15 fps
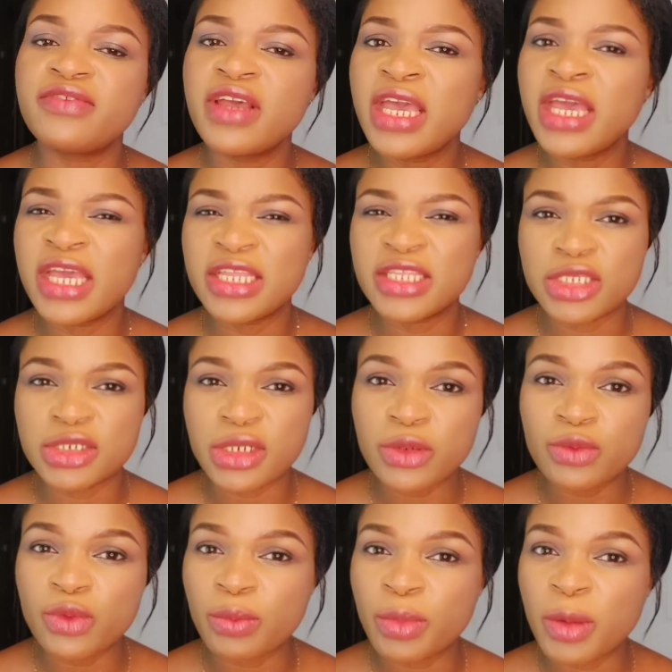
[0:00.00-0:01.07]
interact
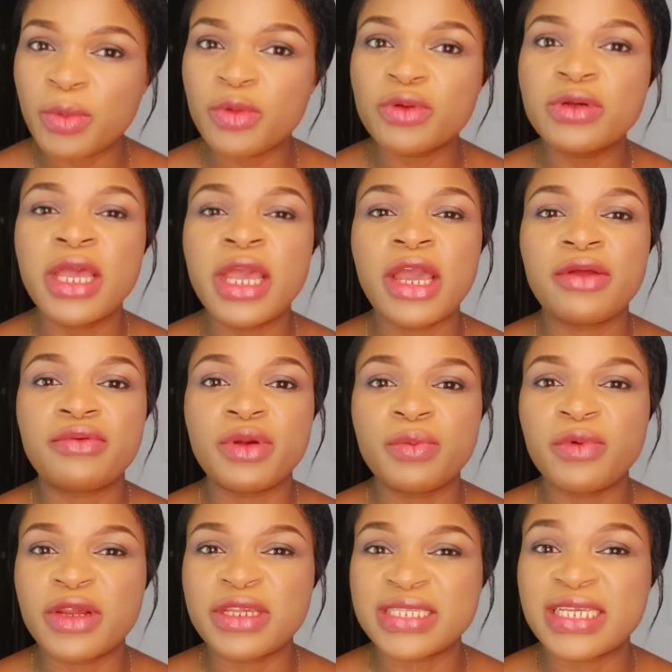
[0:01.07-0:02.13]
with people, and
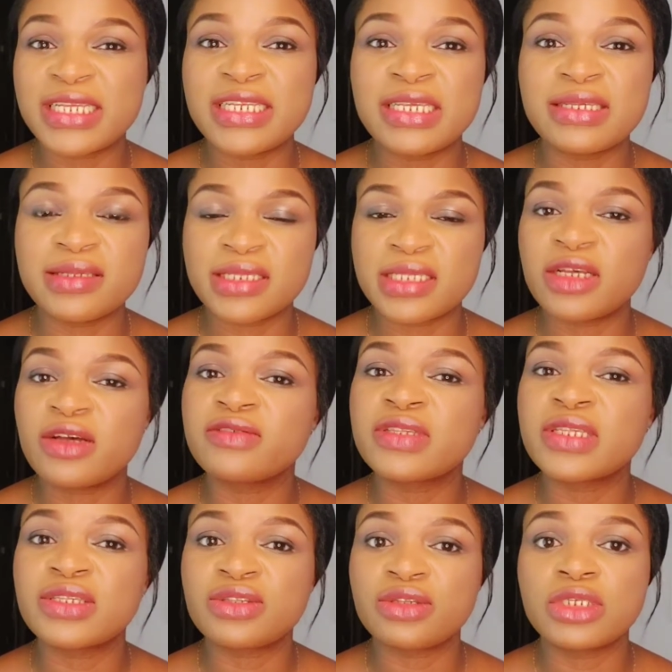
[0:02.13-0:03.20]
represent themselves in
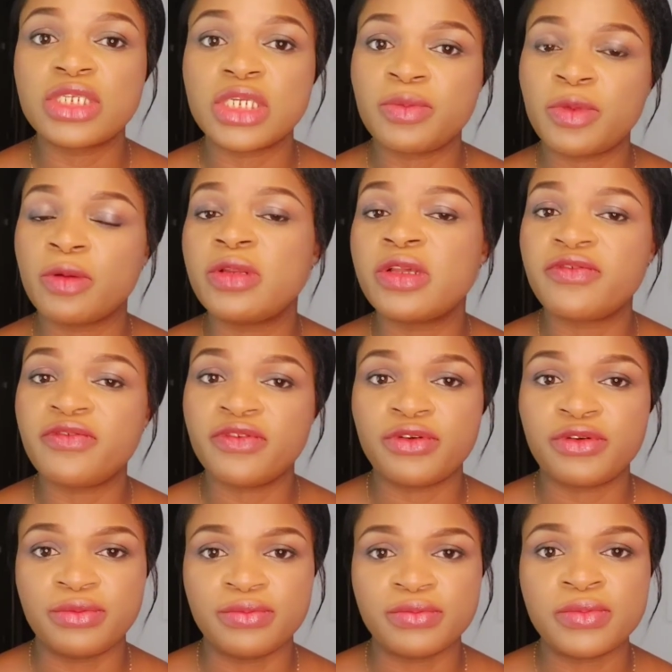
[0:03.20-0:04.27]
such a public forum.